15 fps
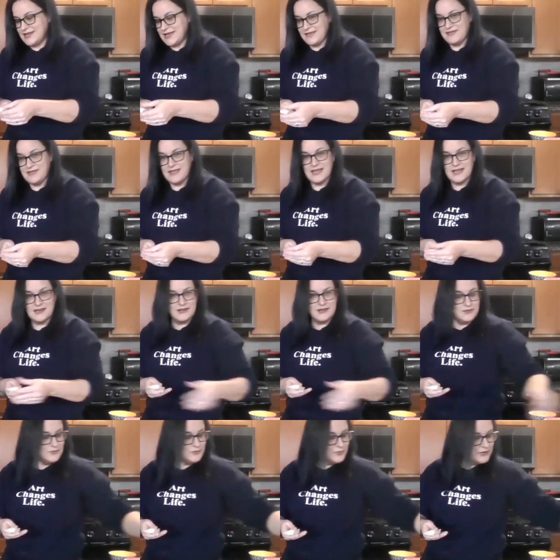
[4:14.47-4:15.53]
And then
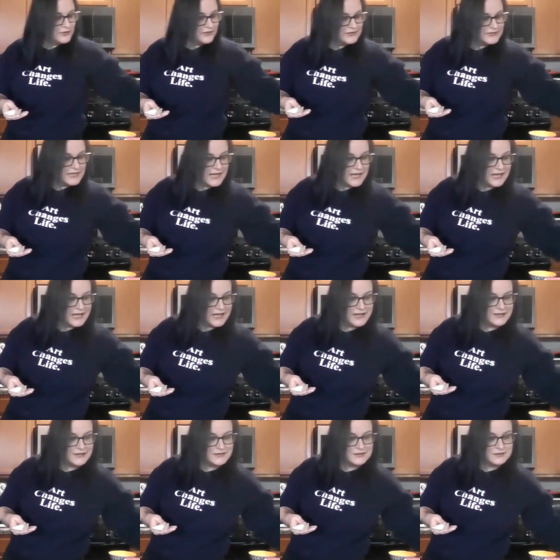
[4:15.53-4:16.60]
you will take
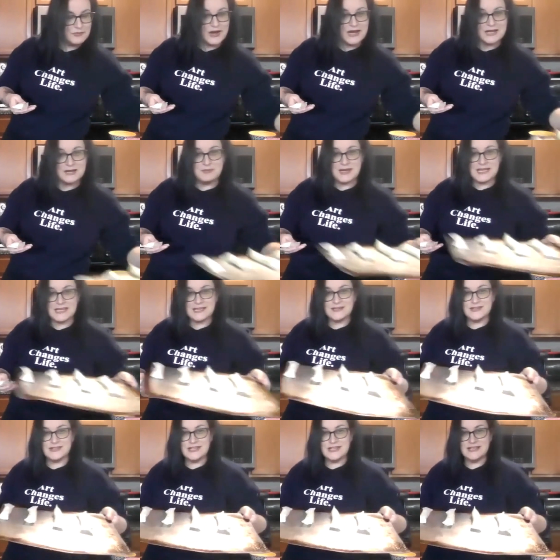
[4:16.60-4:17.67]
a sprayed baking
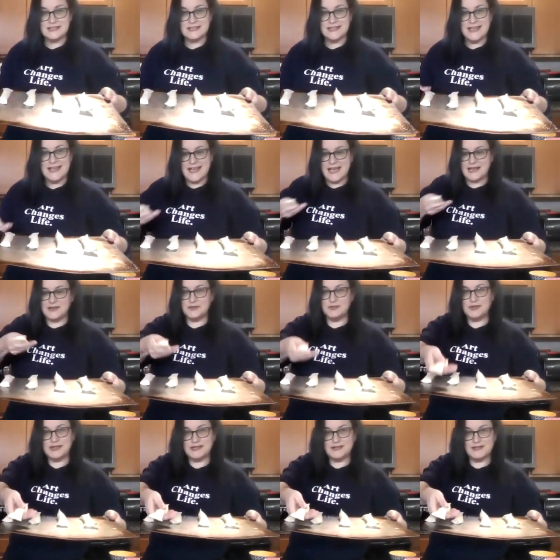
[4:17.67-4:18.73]
sheet and you'll
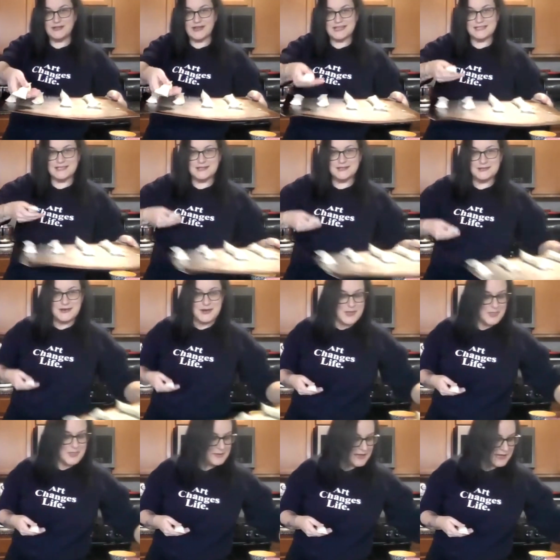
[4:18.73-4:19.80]
place your quesito
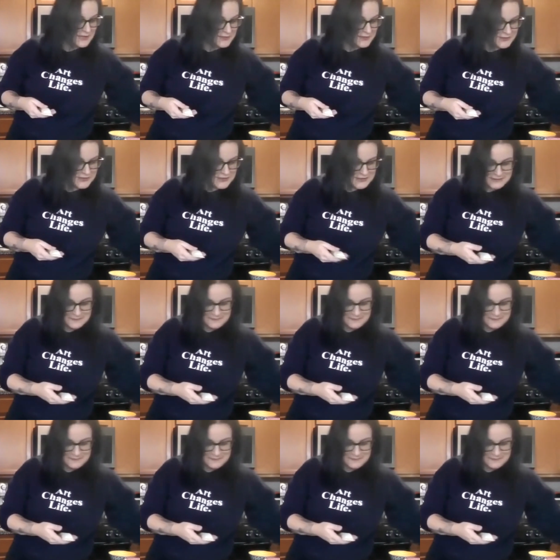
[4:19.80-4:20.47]
on the baking sheet.